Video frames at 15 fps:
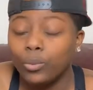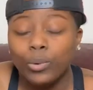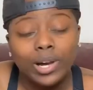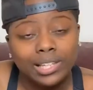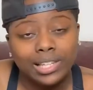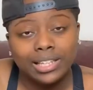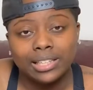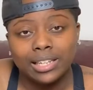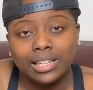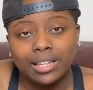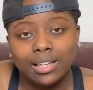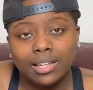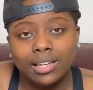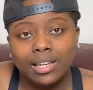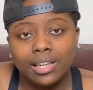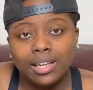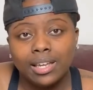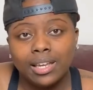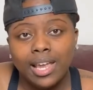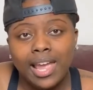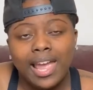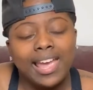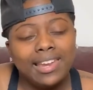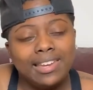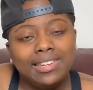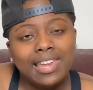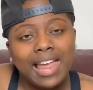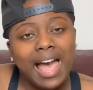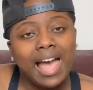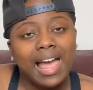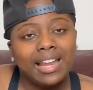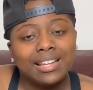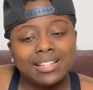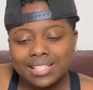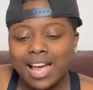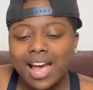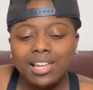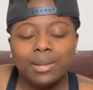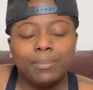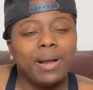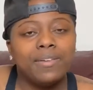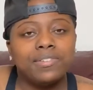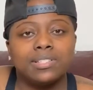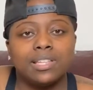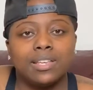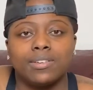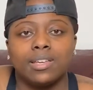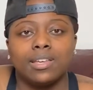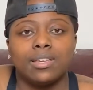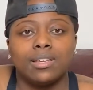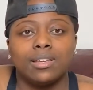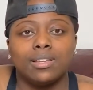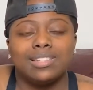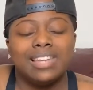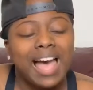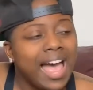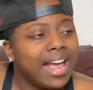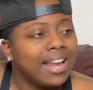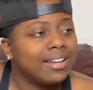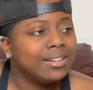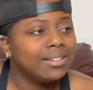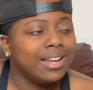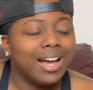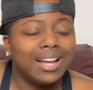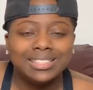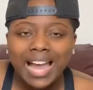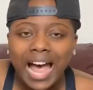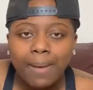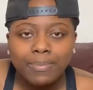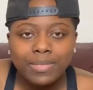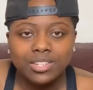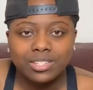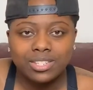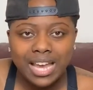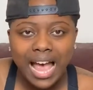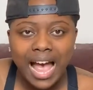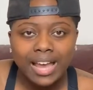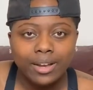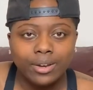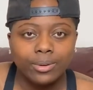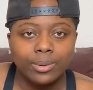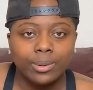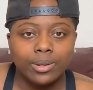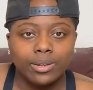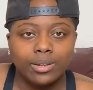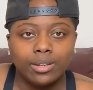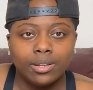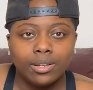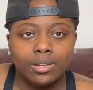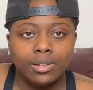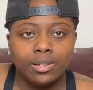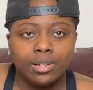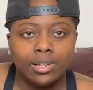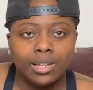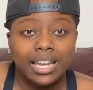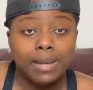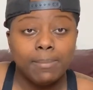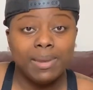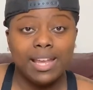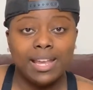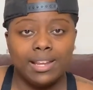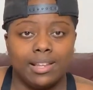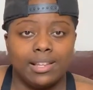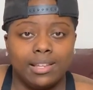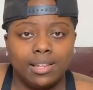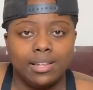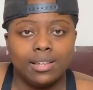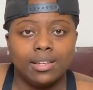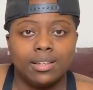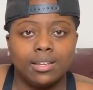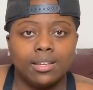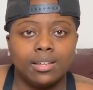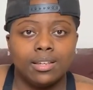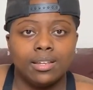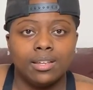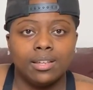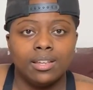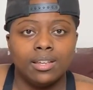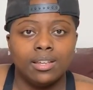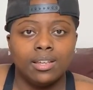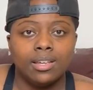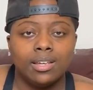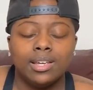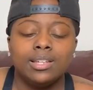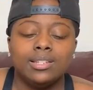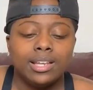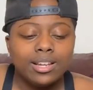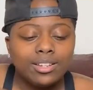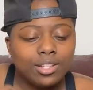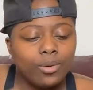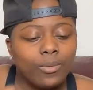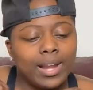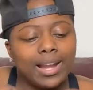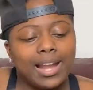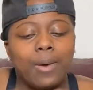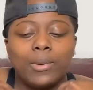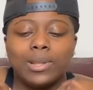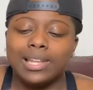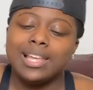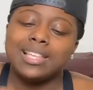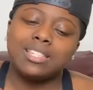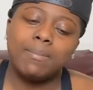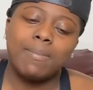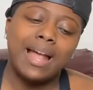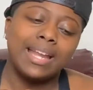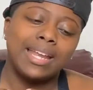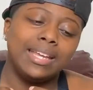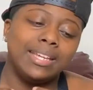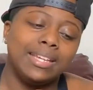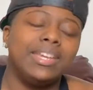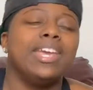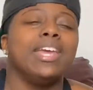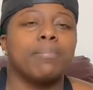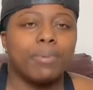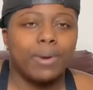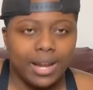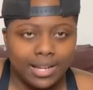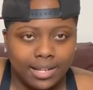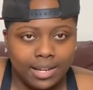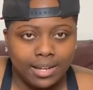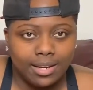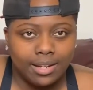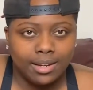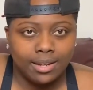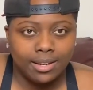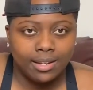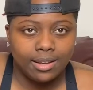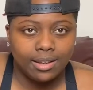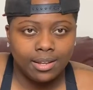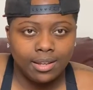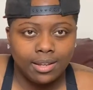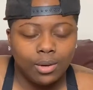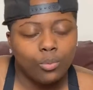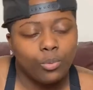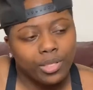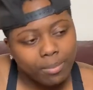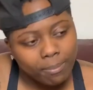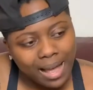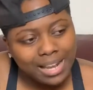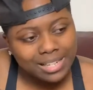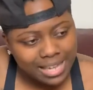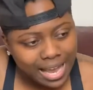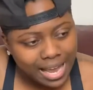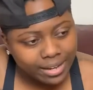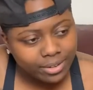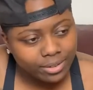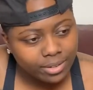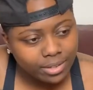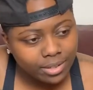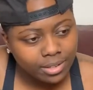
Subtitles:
willingly and not sign the birth certificate, not adopt this child immediately. There's no way that I would let somebody get pregnant with my child